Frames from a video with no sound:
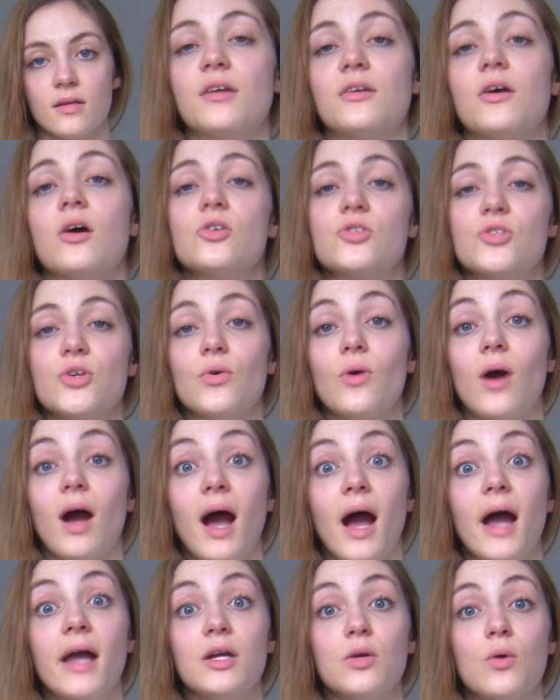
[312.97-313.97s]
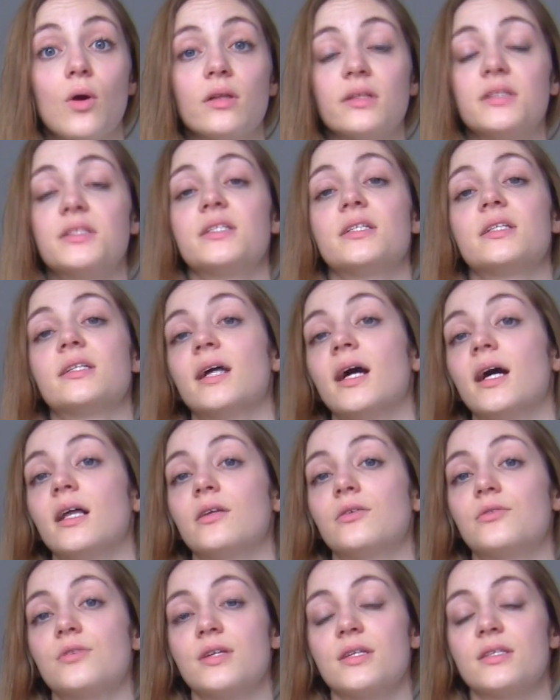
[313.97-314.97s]
And also, high quality
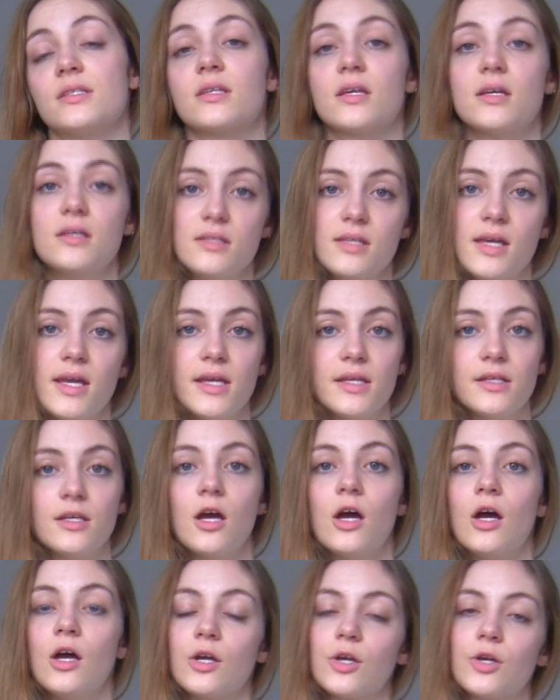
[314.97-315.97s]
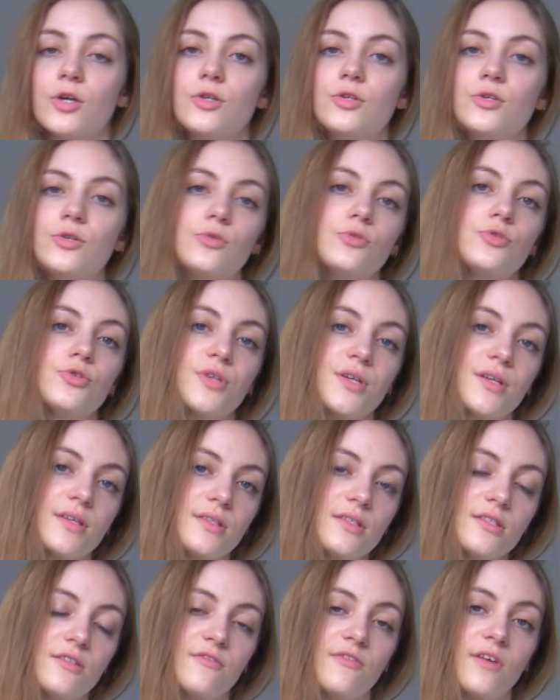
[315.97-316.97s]
calories contain good
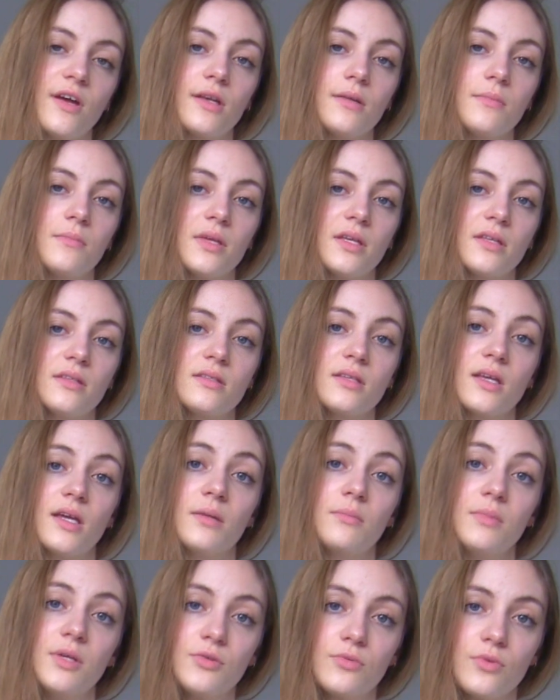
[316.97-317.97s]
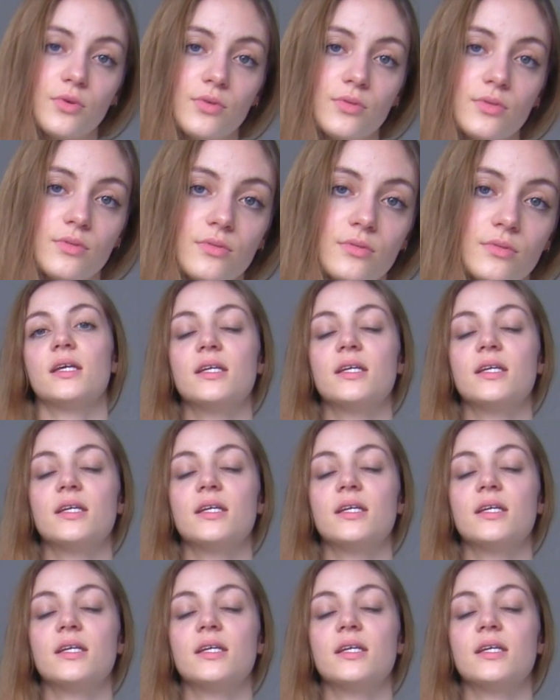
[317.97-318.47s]
nutrients, vitamins, and minerals.